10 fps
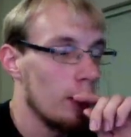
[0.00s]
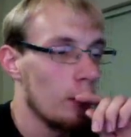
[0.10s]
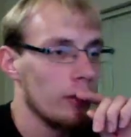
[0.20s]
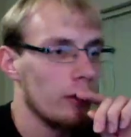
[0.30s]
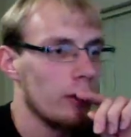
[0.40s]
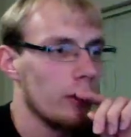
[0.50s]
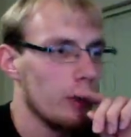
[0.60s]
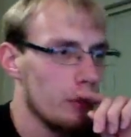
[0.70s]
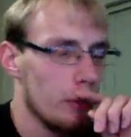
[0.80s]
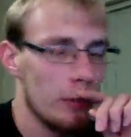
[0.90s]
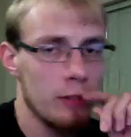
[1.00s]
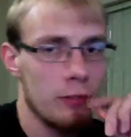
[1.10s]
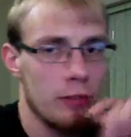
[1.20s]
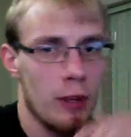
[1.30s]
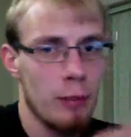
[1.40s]
When you're importing
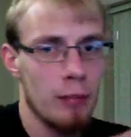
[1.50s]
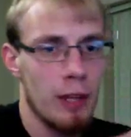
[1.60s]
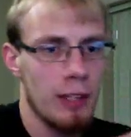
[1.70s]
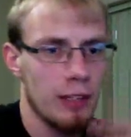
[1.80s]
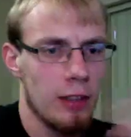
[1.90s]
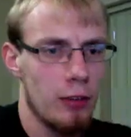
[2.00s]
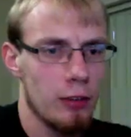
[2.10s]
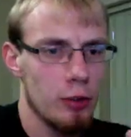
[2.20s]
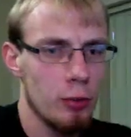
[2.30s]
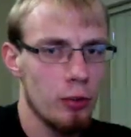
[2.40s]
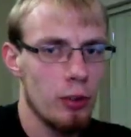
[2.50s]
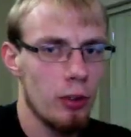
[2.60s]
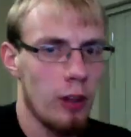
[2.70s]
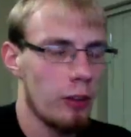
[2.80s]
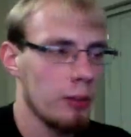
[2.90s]
from like another user,
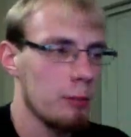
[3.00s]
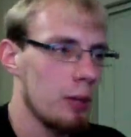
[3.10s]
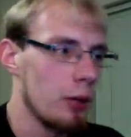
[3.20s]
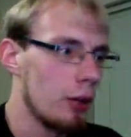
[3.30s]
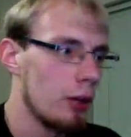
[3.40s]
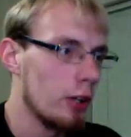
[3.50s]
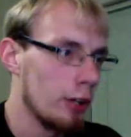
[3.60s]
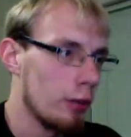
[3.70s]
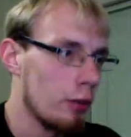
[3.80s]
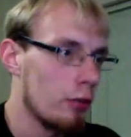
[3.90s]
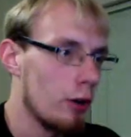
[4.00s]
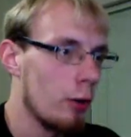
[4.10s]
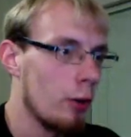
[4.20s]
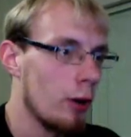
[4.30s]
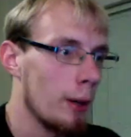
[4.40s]
another computer, it'll
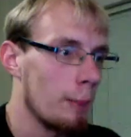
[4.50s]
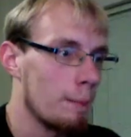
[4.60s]
throw